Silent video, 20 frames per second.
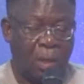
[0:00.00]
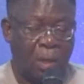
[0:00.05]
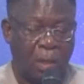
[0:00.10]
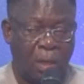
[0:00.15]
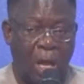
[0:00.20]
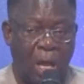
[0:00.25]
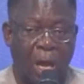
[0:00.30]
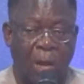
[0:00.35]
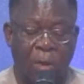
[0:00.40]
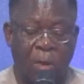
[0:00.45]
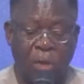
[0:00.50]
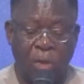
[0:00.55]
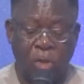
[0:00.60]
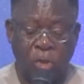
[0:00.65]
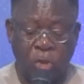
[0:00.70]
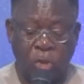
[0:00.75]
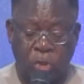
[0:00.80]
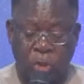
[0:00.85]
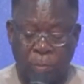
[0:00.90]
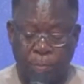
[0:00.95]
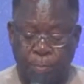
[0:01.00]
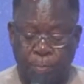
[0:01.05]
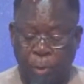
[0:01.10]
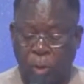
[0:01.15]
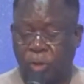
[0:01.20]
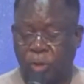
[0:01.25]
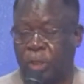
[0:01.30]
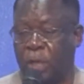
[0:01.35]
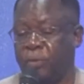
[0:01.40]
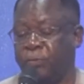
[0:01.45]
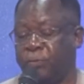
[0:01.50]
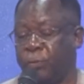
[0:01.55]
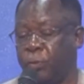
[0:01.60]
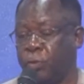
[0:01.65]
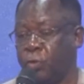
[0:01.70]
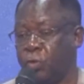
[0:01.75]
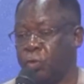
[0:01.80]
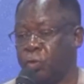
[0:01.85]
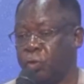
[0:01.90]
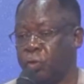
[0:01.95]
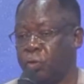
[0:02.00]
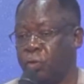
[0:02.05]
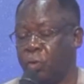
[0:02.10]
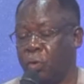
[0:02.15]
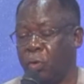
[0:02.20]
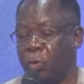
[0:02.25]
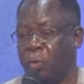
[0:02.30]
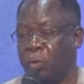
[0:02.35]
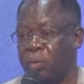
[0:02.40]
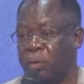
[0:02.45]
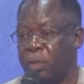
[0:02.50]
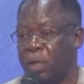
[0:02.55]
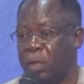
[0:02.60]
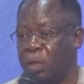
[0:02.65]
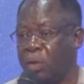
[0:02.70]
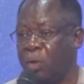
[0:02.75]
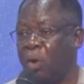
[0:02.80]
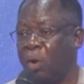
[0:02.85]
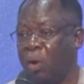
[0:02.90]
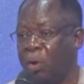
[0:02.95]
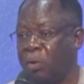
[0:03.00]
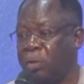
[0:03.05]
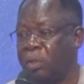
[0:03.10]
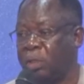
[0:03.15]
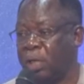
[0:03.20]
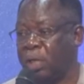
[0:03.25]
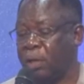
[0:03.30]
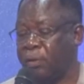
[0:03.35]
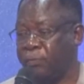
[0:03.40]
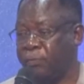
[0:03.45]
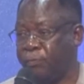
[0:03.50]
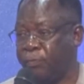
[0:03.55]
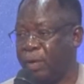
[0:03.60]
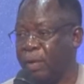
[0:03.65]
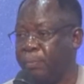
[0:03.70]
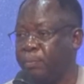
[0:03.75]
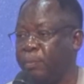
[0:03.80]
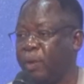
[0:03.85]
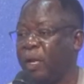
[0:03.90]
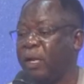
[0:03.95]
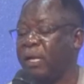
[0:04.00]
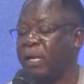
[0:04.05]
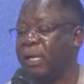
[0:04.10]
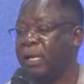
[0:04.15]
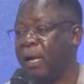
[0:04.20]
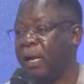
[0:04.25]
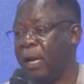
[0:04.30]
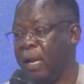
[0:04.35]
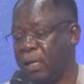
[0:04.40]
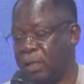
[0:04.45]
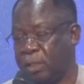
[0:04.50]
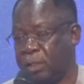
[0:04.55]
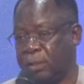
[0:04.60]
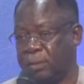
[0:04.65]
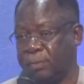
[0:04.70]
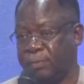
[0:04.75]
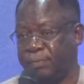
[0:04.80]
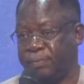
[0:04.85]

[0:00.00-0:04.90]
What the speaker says: Now, it is important for you to know that God can regret.